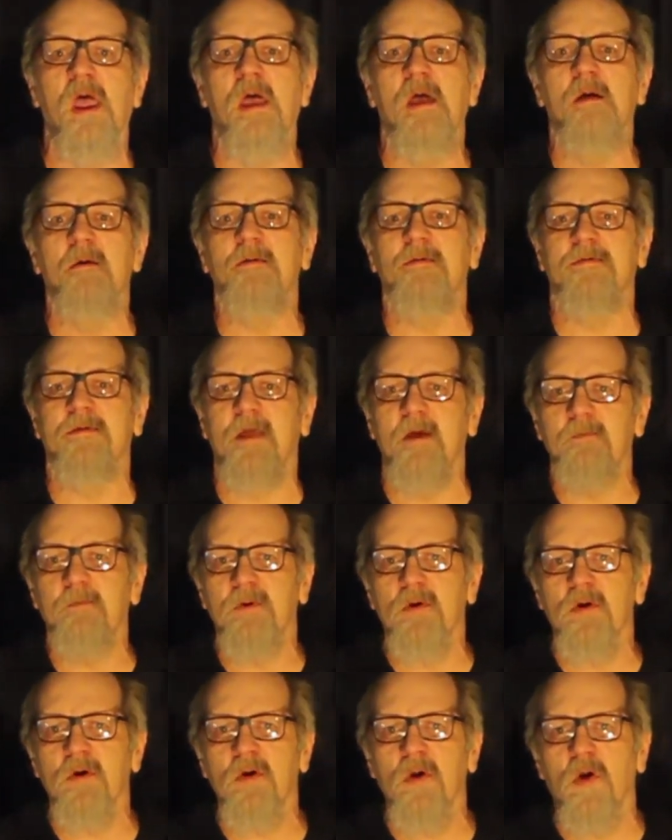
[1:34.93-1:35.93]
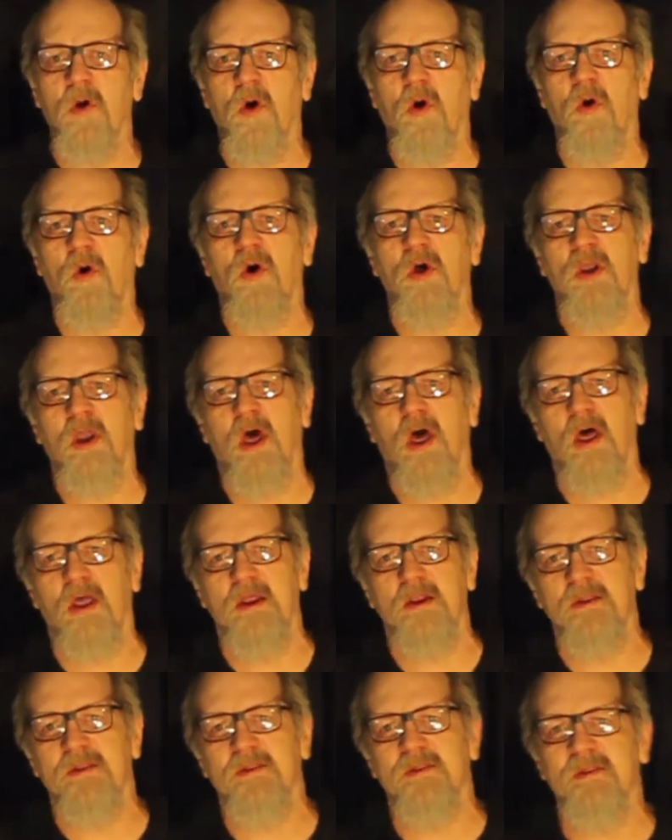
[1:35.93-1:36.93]
Flipper on
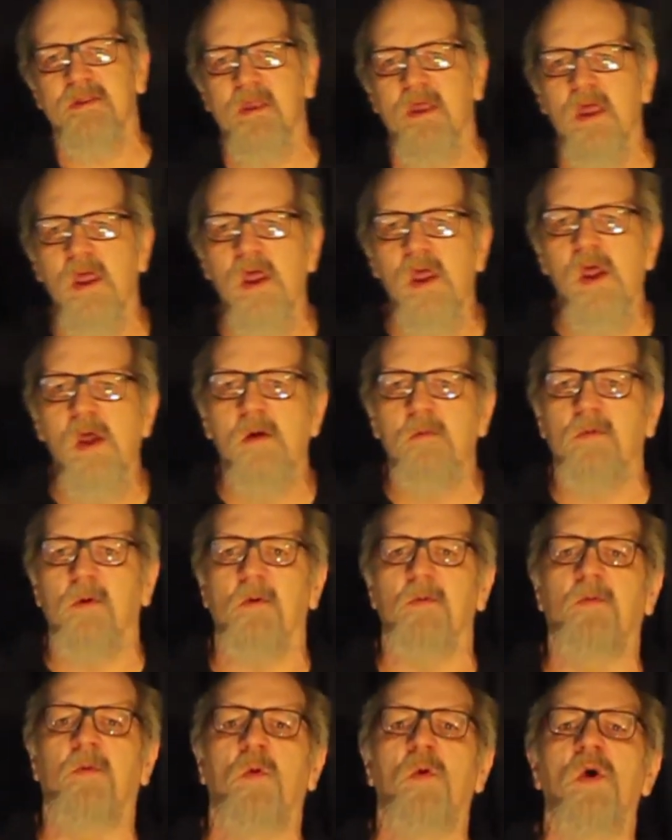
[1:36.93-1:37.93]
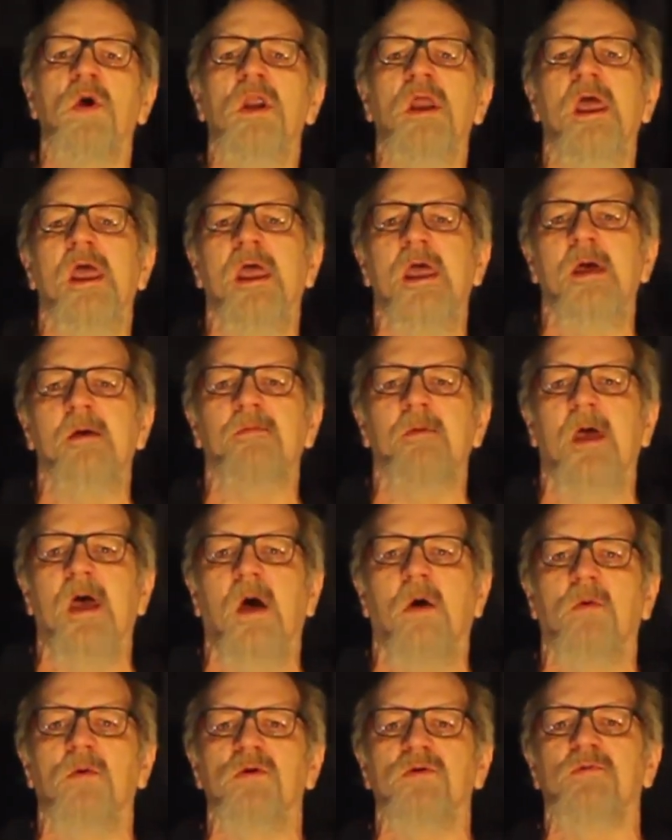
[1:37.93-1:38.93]
Ice. For 4.5
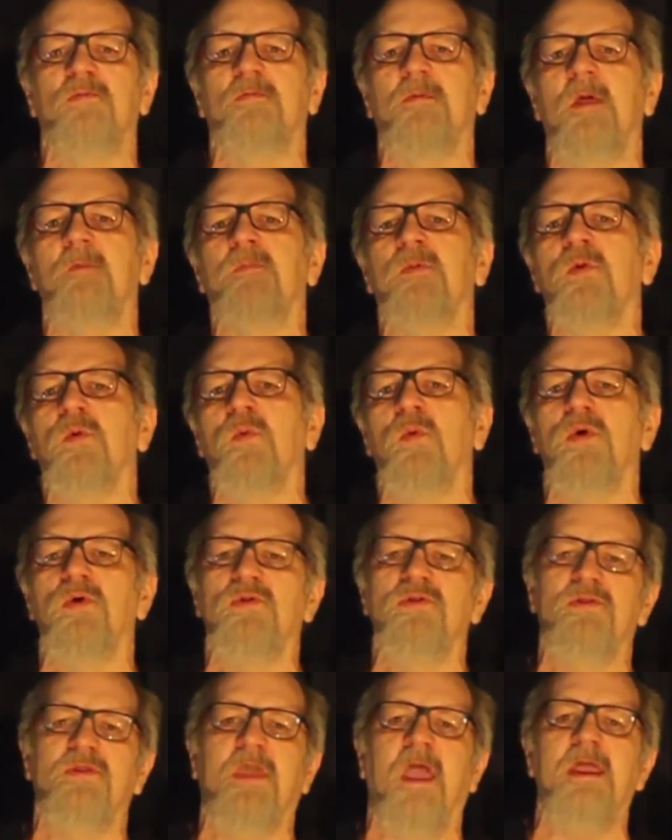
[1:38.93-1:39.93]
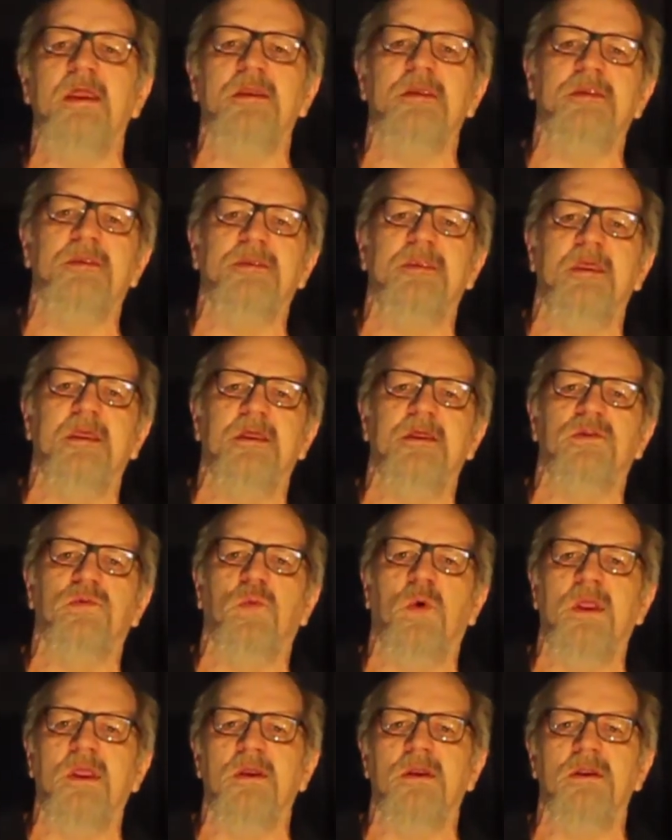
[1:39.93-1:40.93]
hours, Flipper will skate and sing his
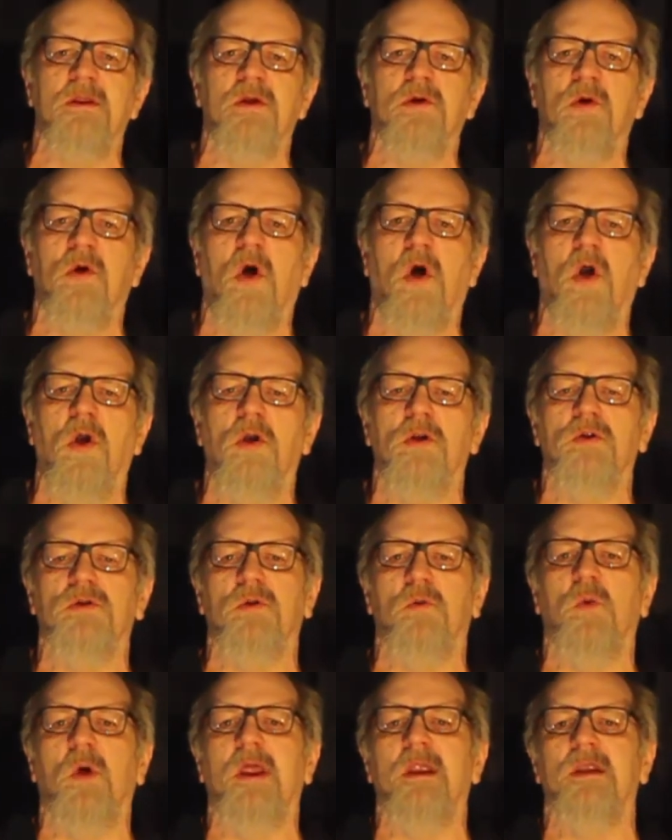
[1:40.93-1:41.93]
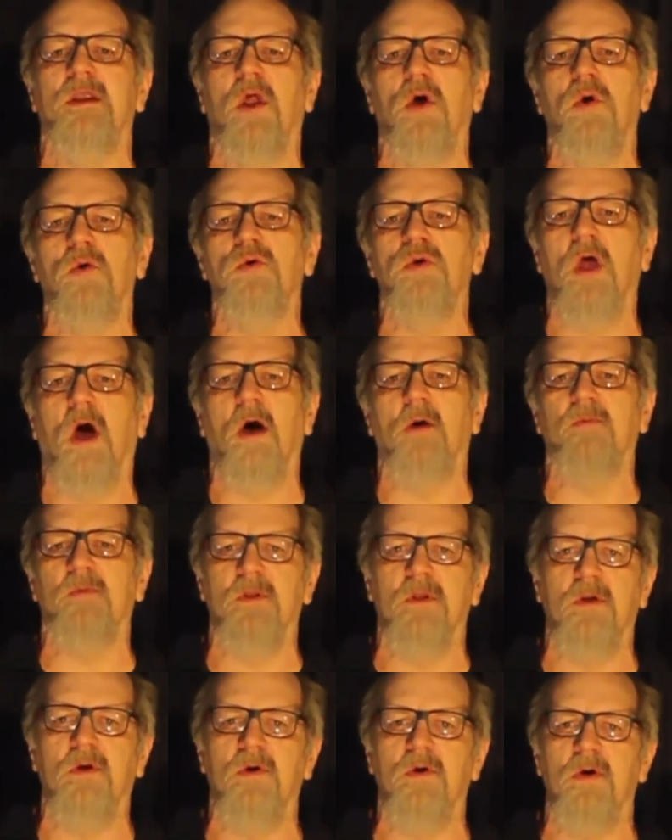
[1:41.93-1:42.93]
way into your heart the way no
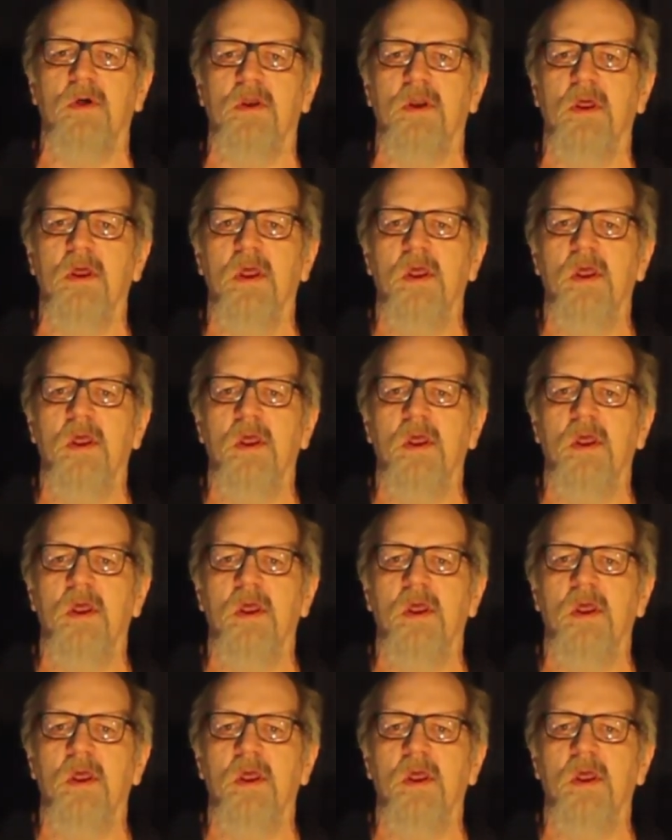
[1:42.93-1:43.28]
dolphin could.